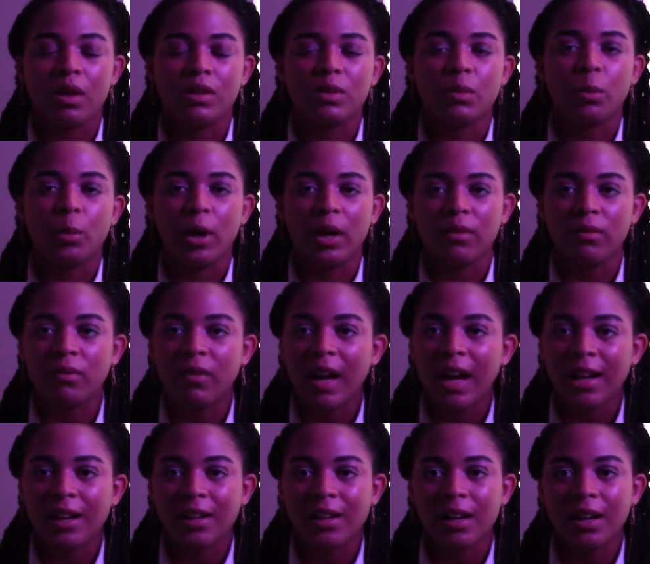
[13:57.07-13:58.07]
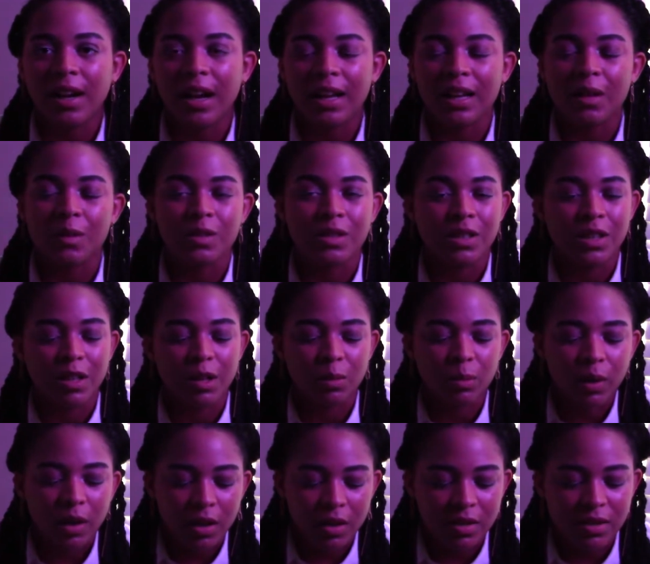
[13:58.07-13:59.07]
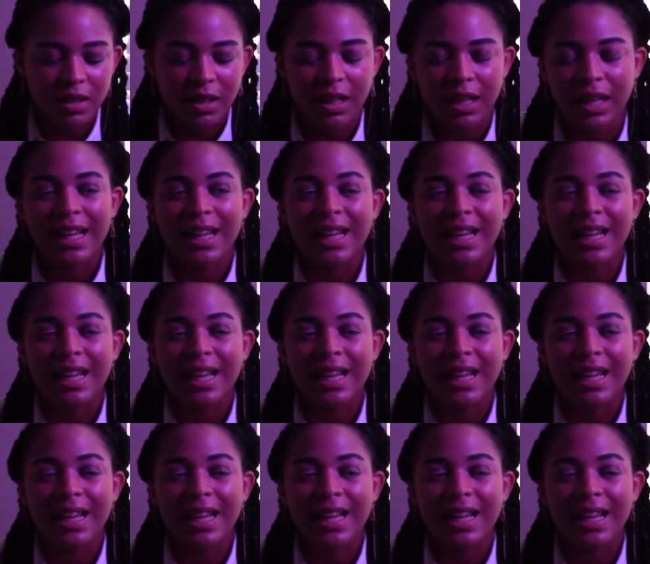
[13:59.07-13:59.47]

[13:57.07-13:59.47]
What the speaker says: as a brave fighter, and he was a good person.